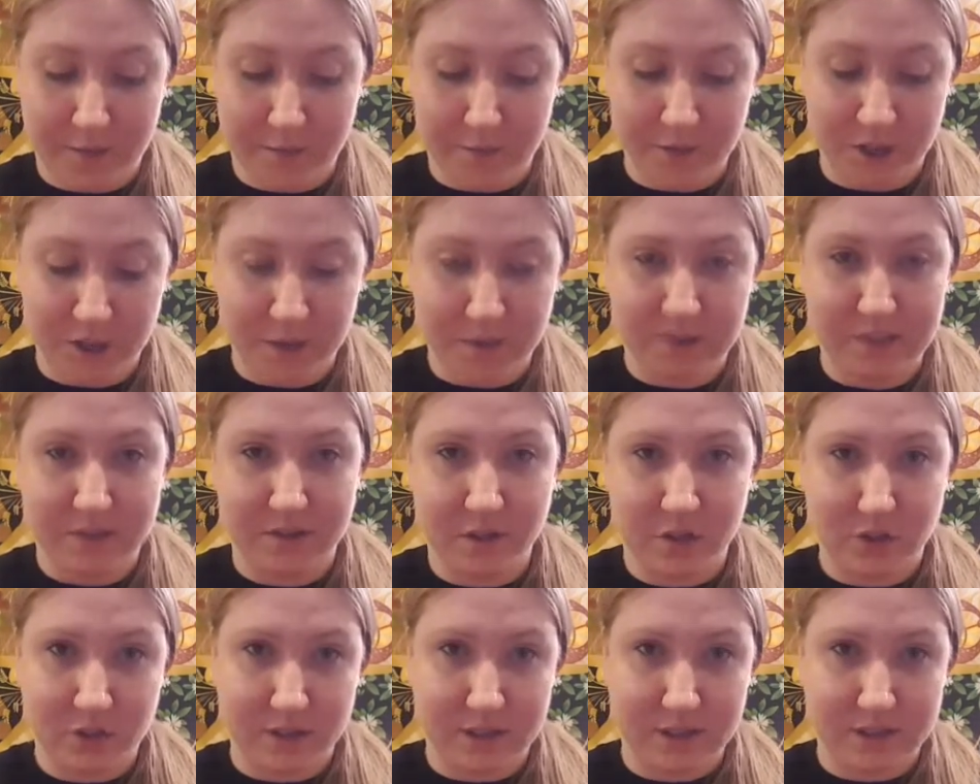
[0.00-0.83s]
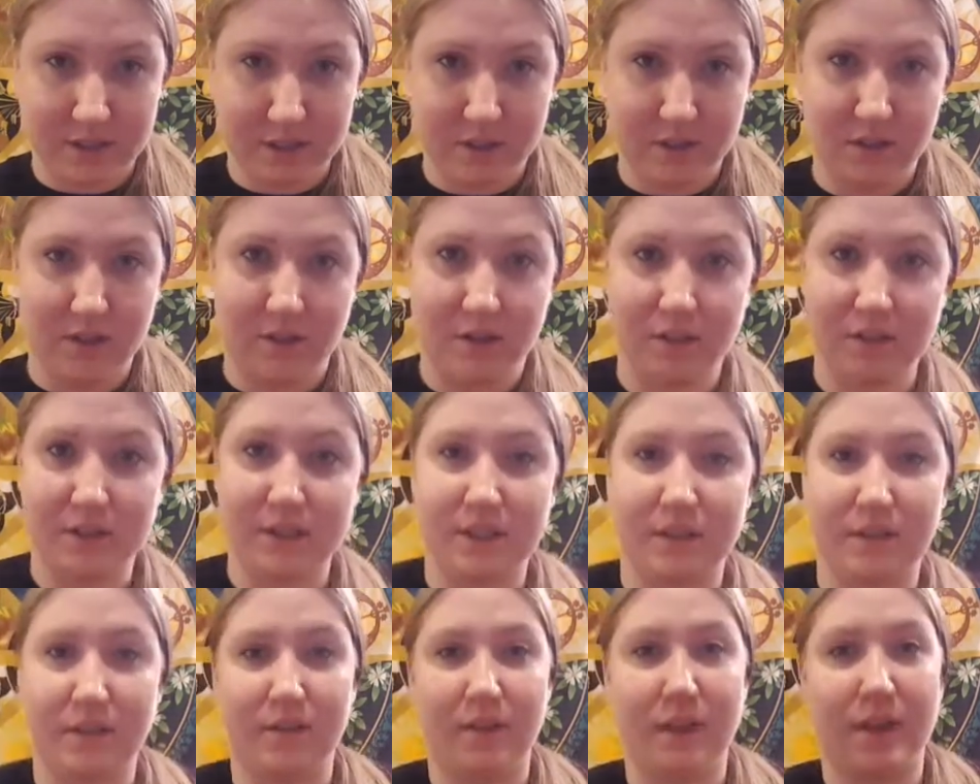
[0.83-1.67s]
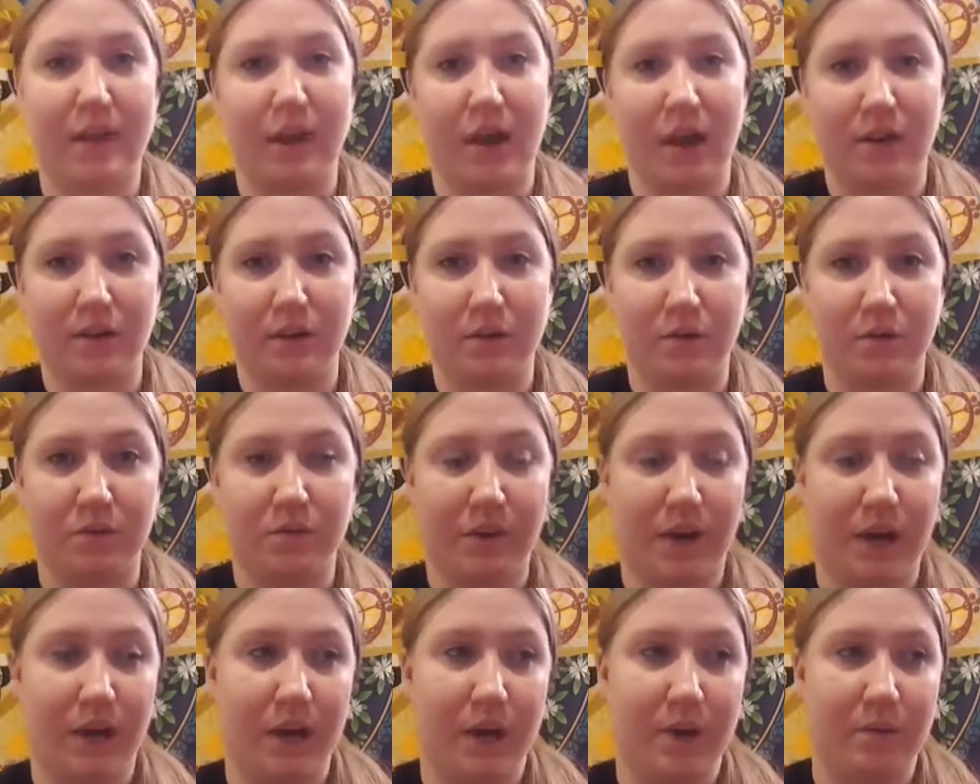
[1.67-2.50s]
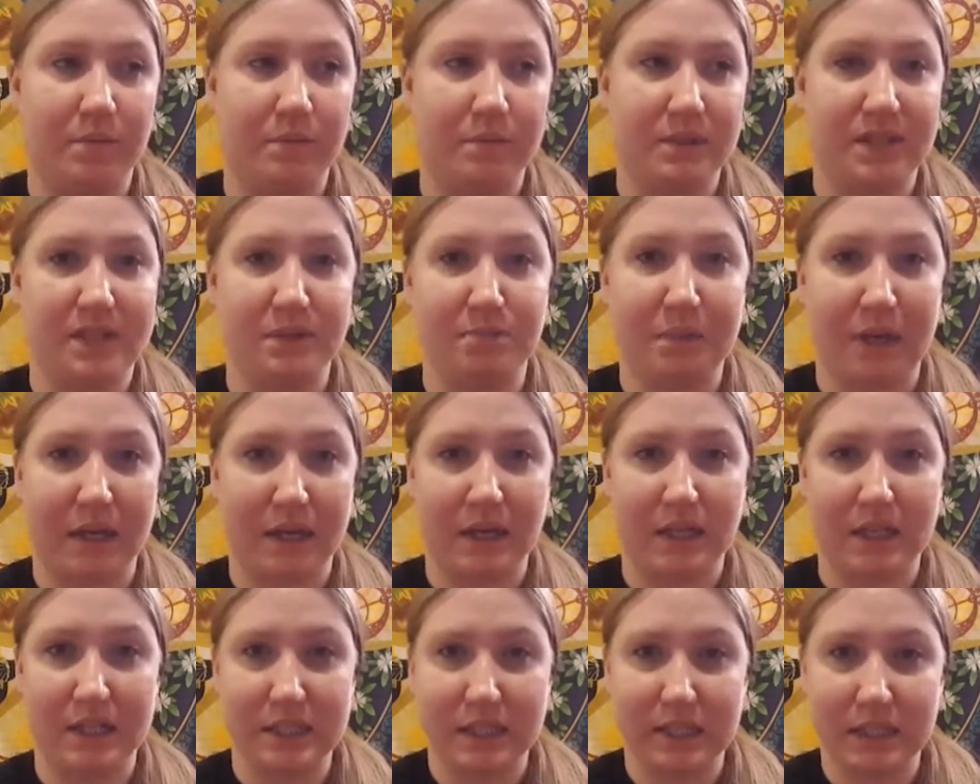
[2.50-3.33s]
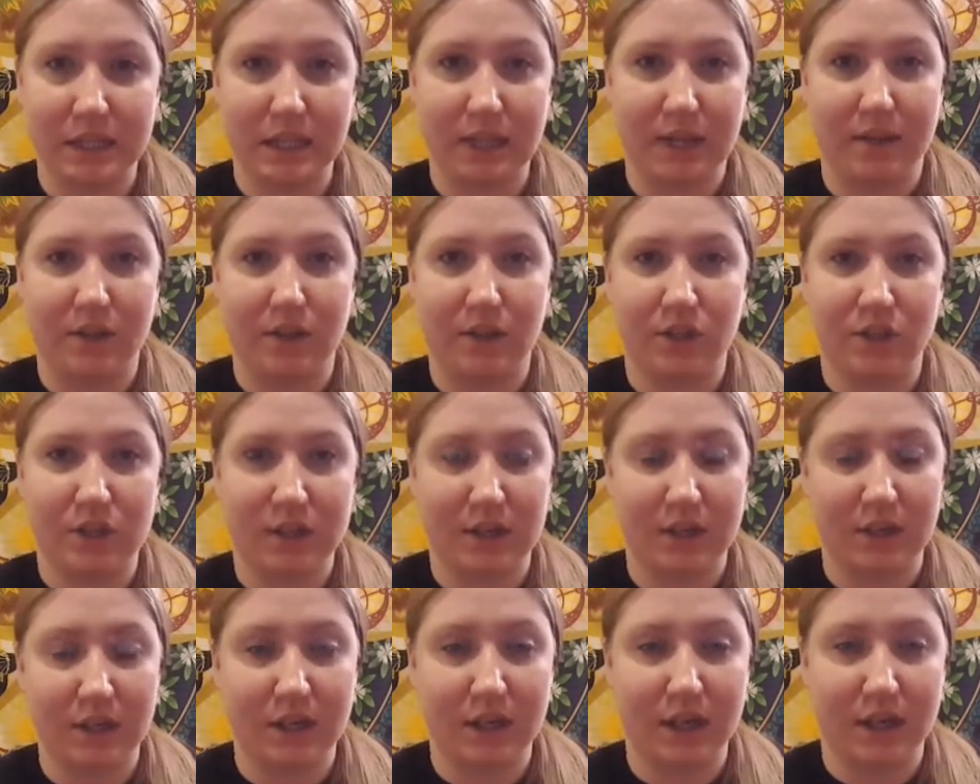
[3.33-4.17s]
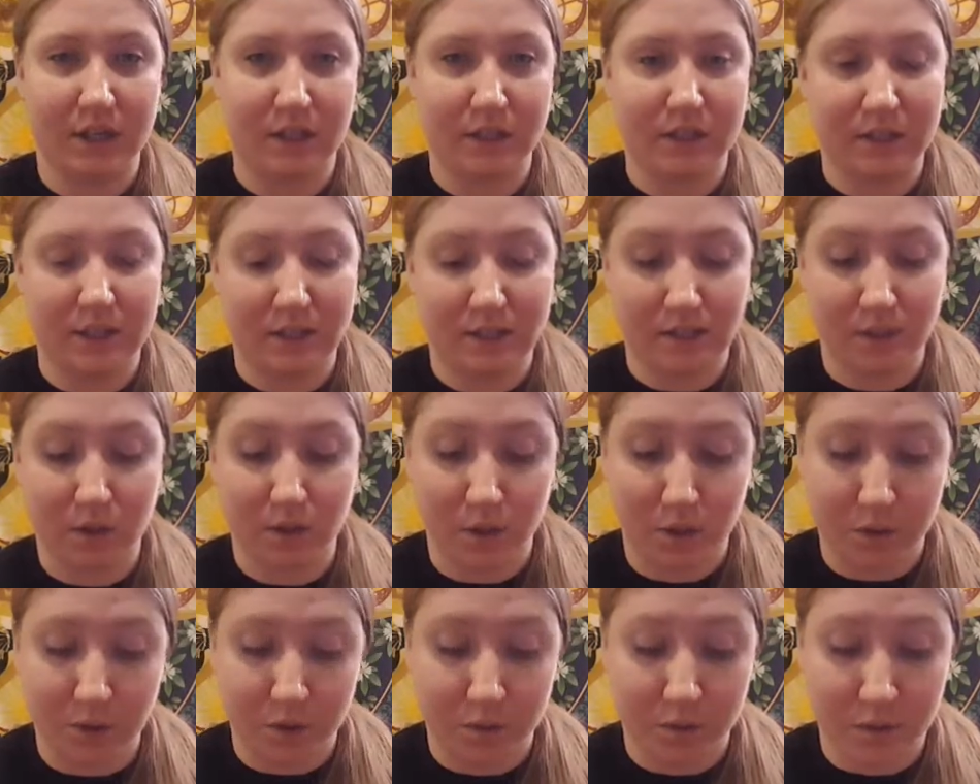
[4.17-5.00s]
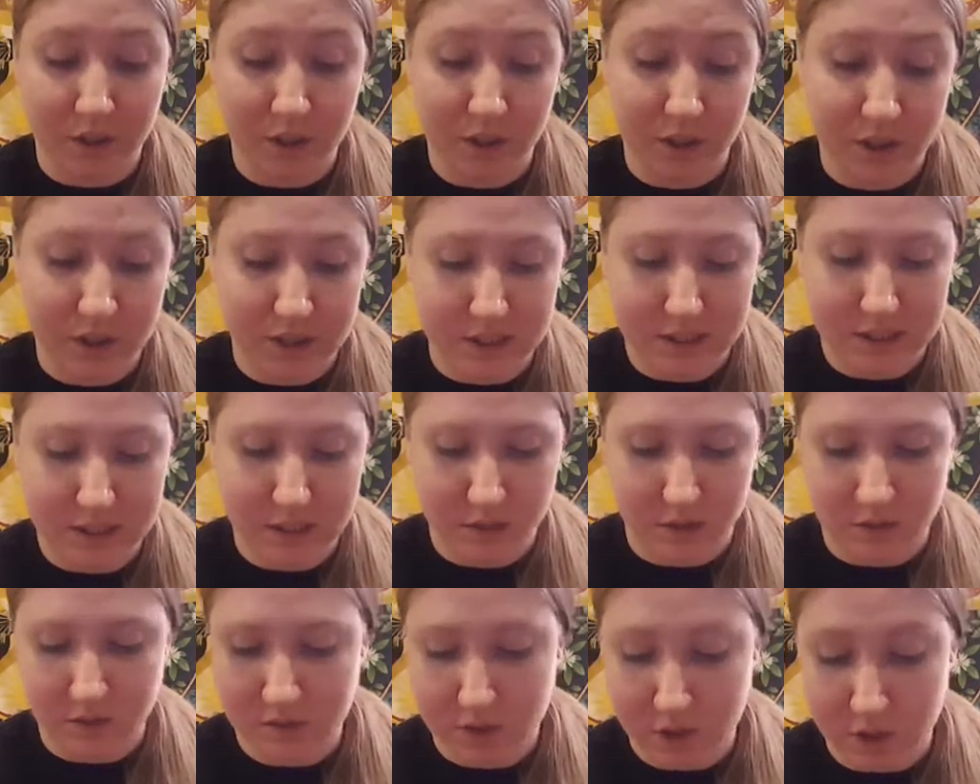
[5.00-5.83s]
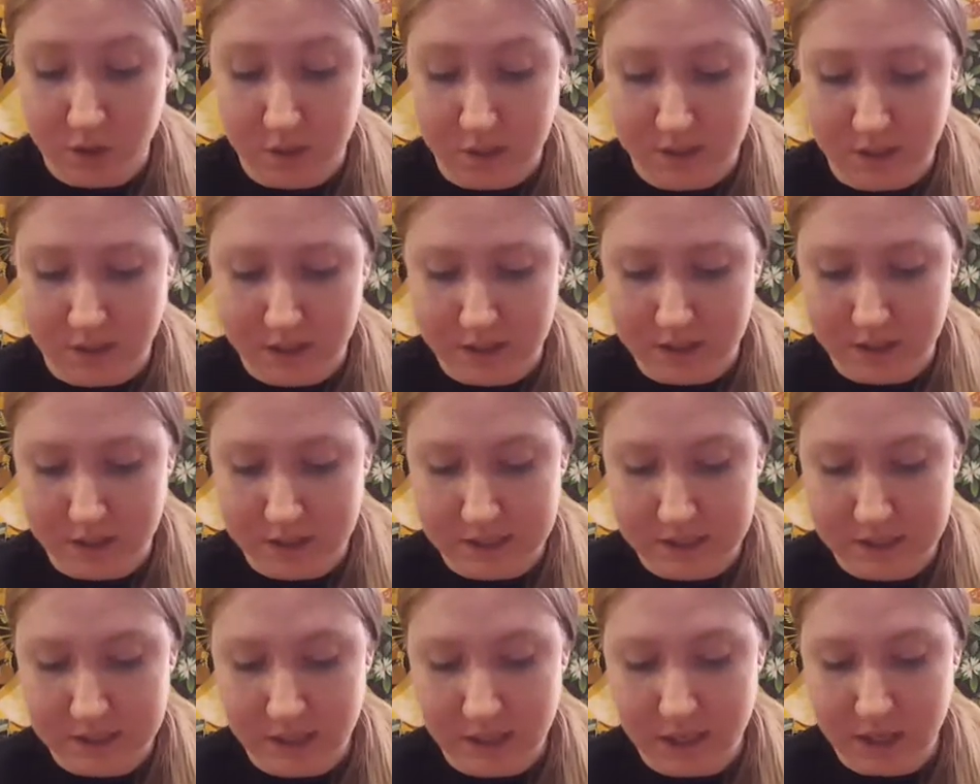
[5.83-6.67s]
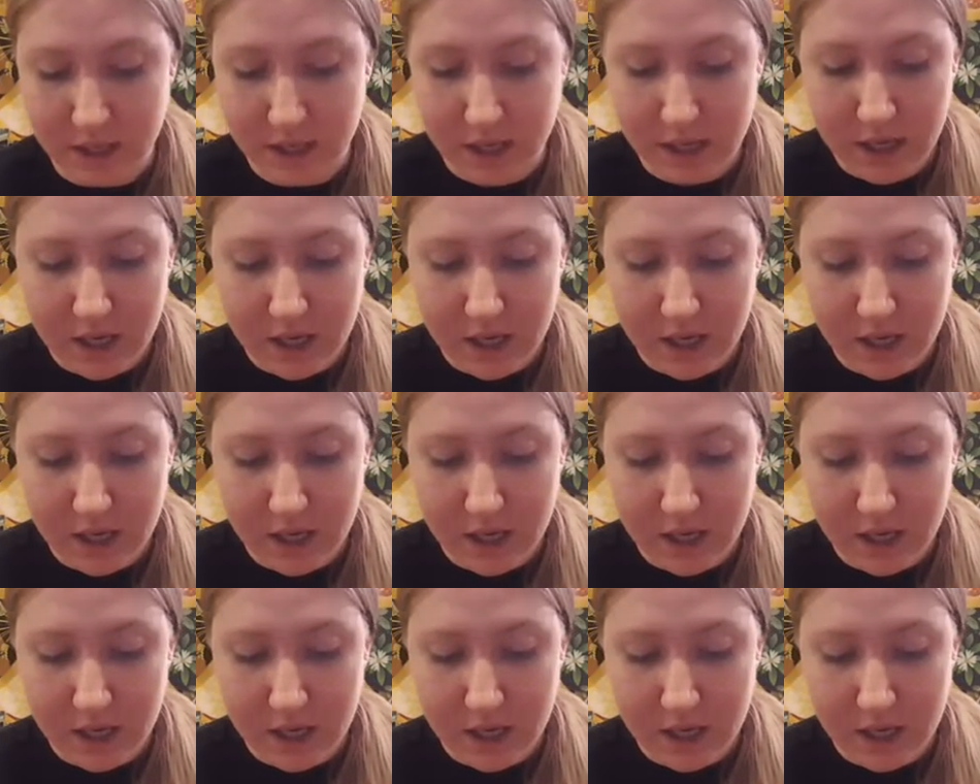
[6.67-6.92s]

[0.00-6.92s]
She was in the Dresden Dolls, and then they kind of disbanded, and then she kind of did a solo career and still doing that to this day.